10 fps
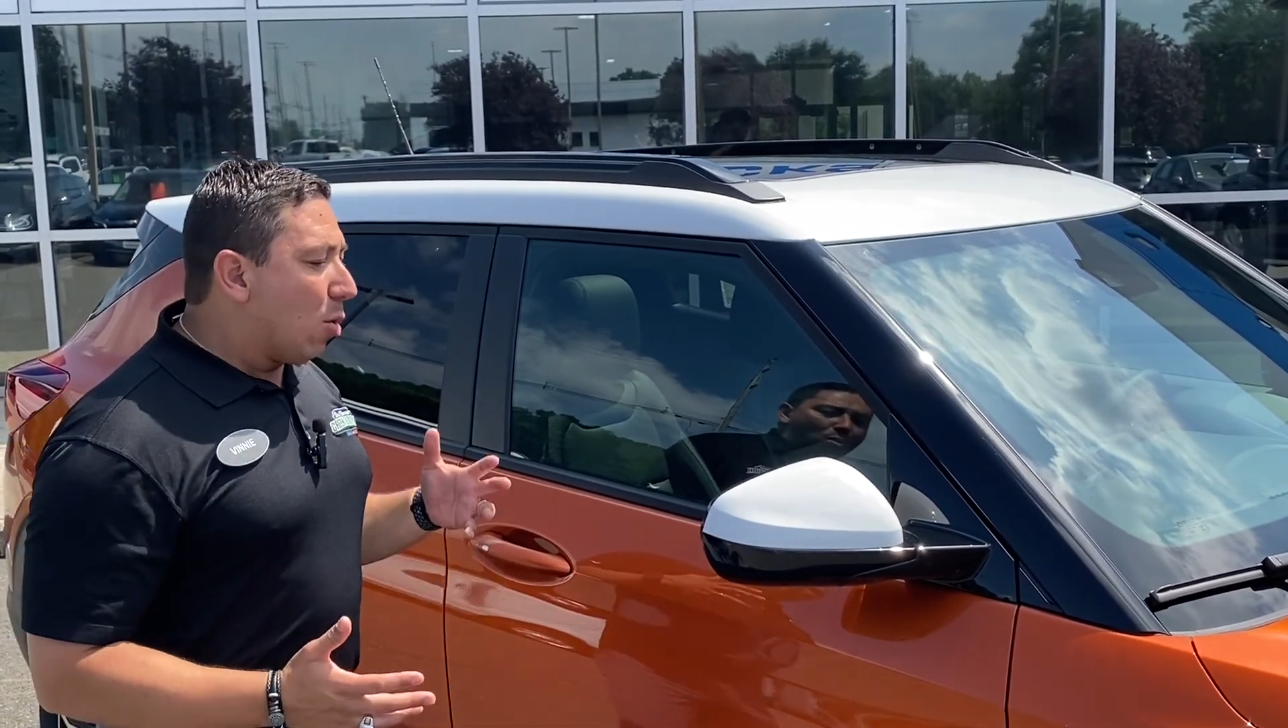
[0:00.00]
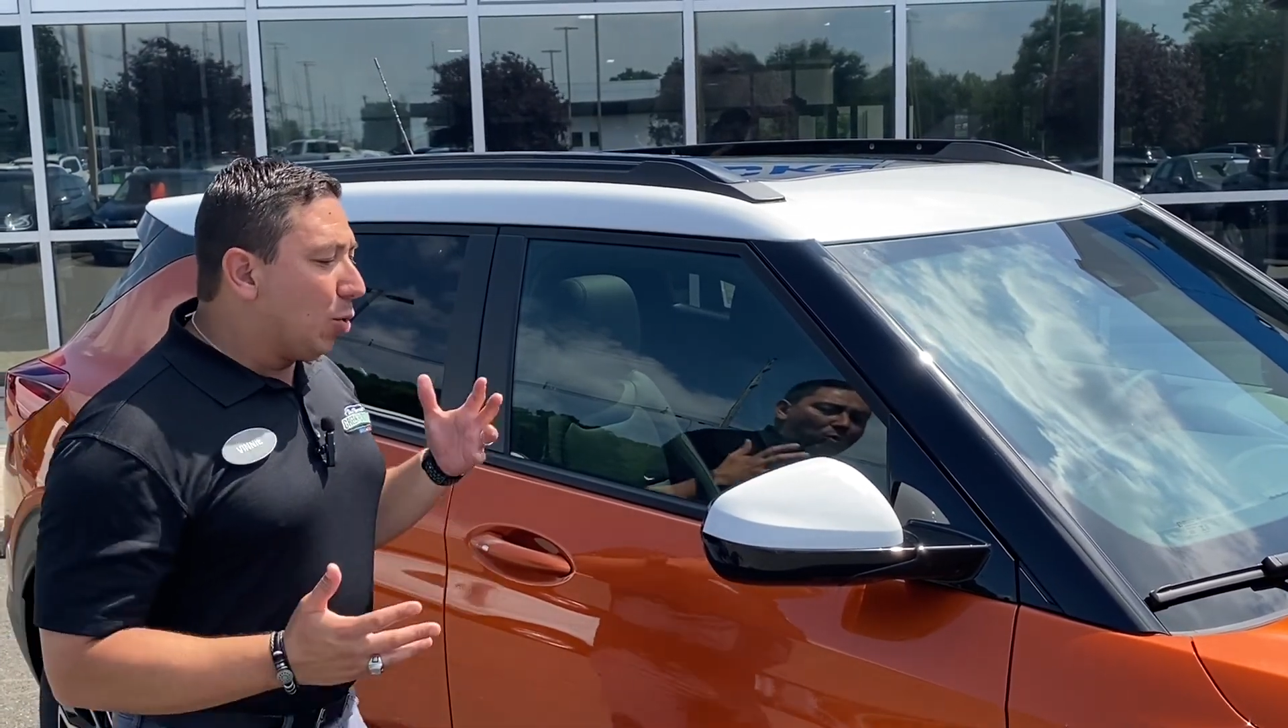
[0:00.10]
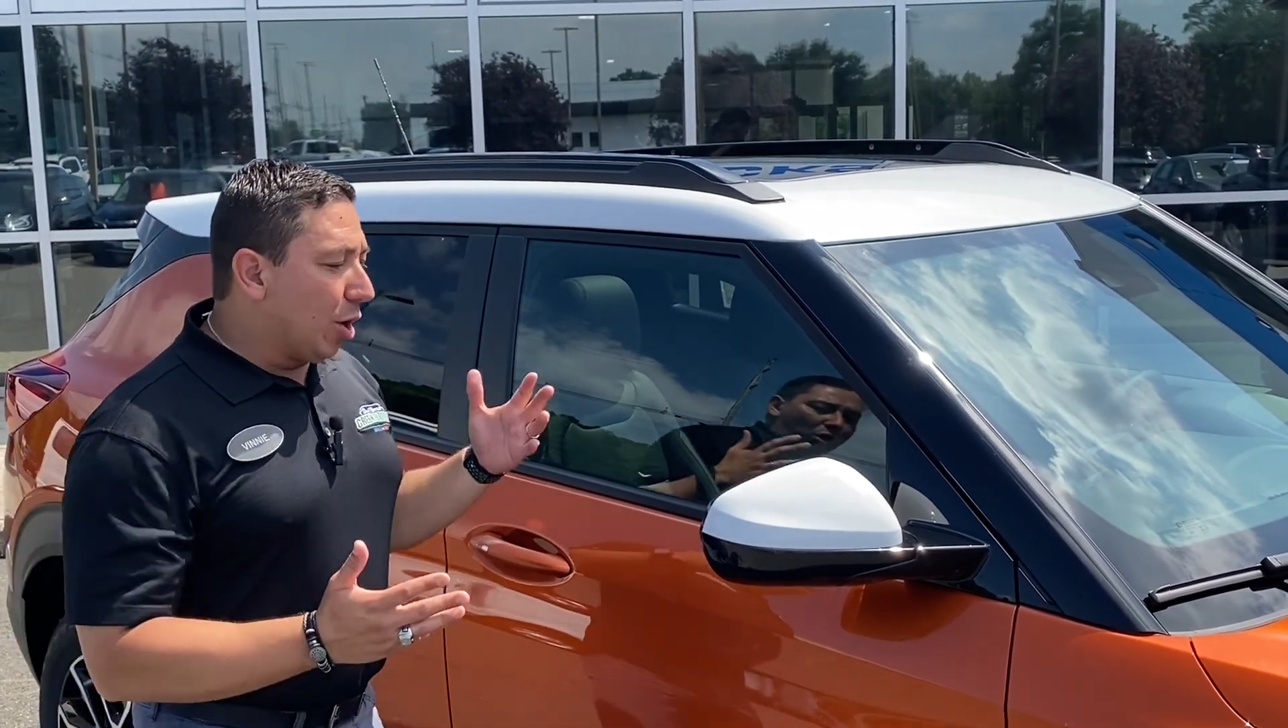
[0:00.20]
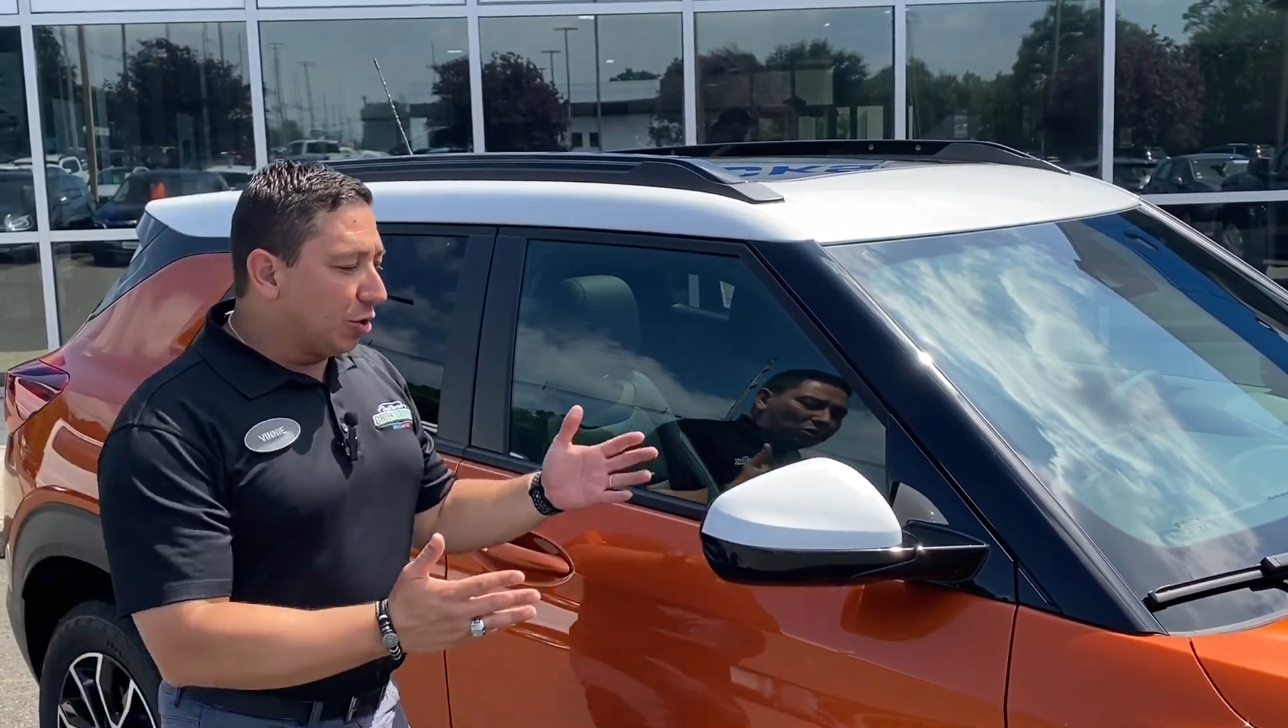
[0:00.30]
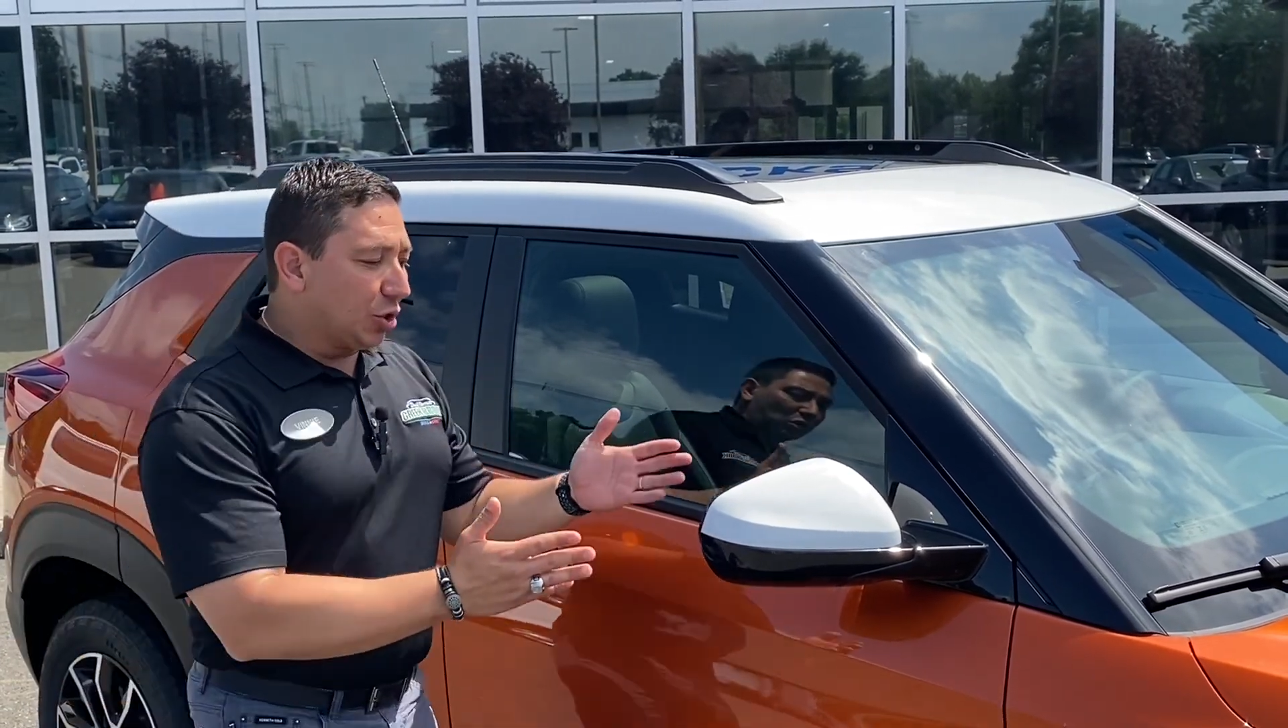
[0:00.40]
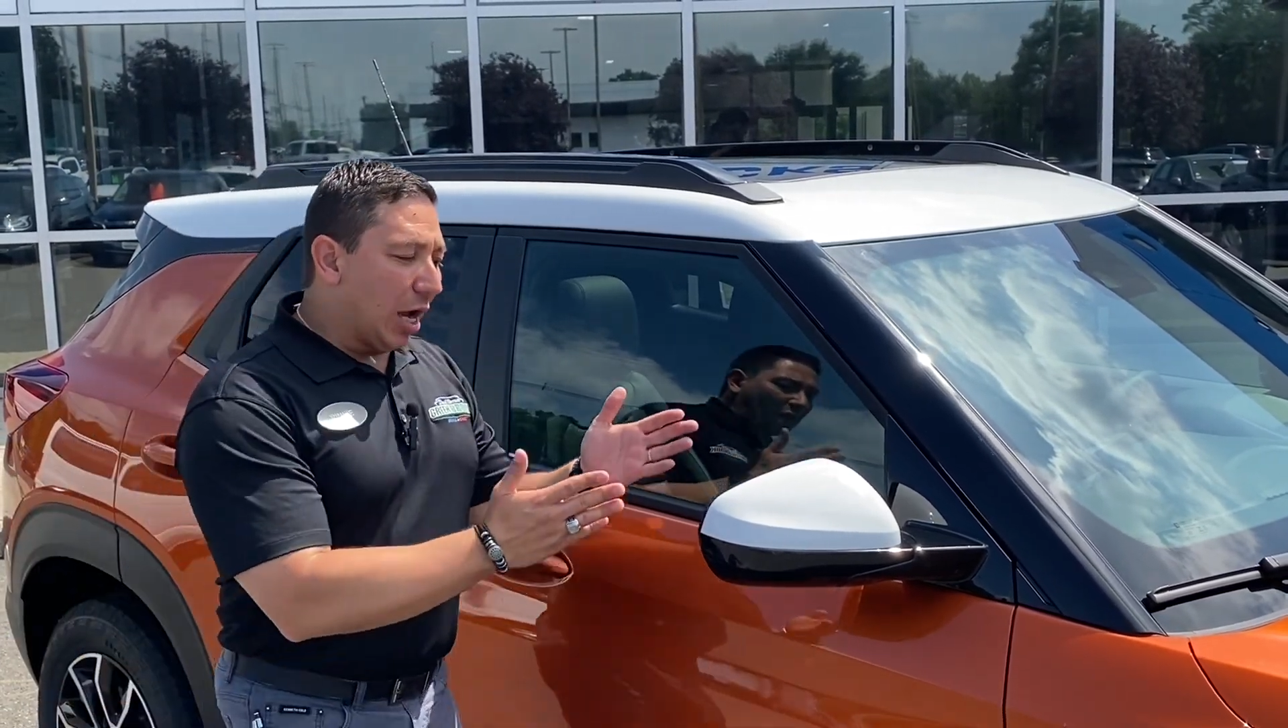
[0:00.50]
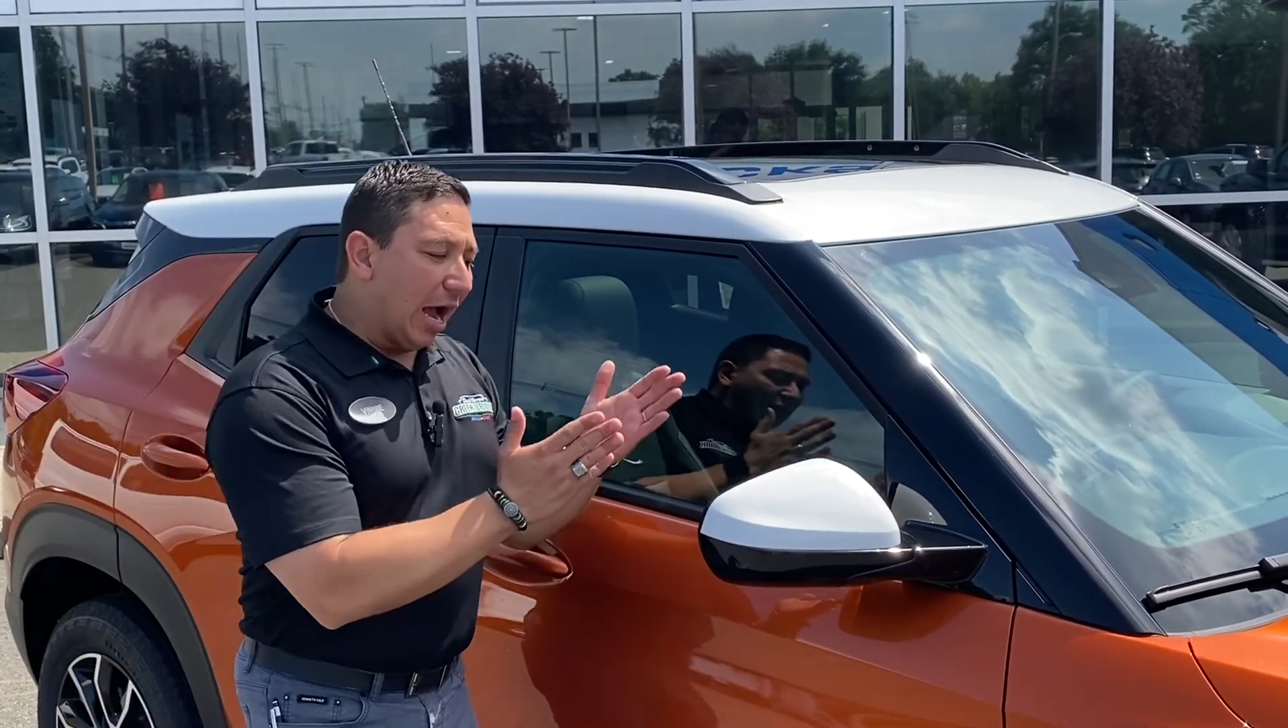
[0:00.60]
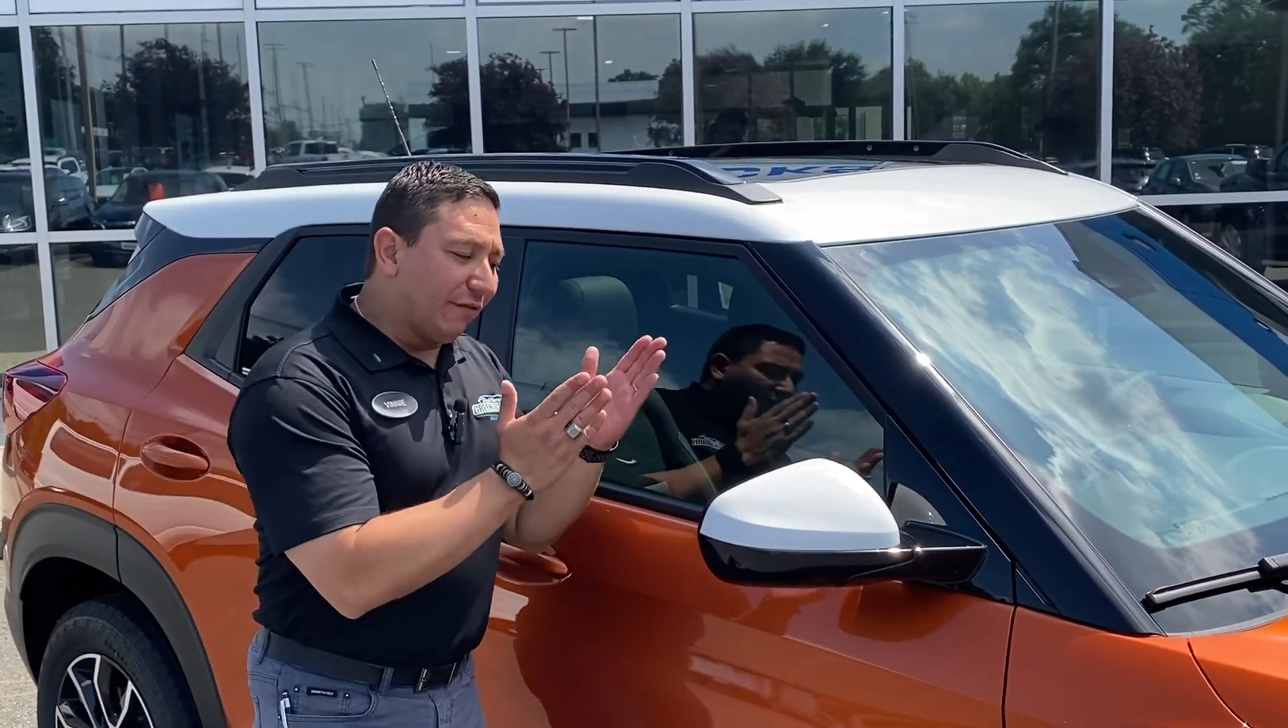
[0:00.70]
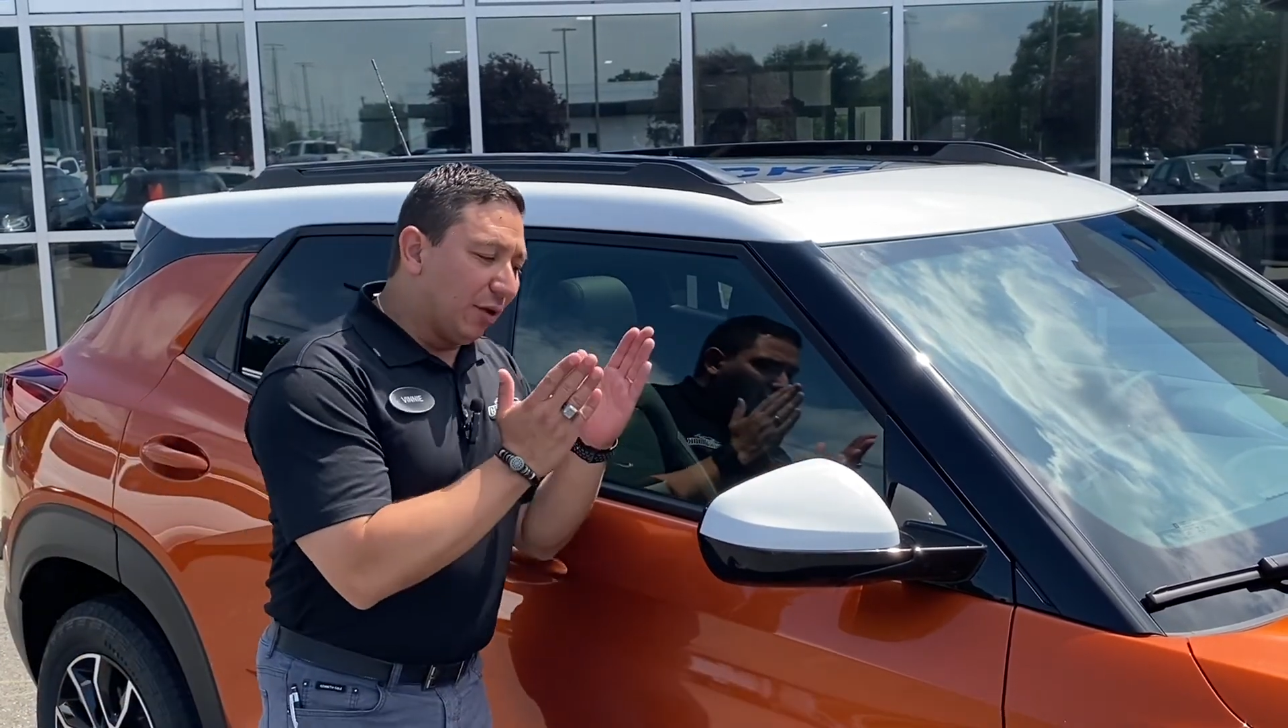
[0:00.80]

We also have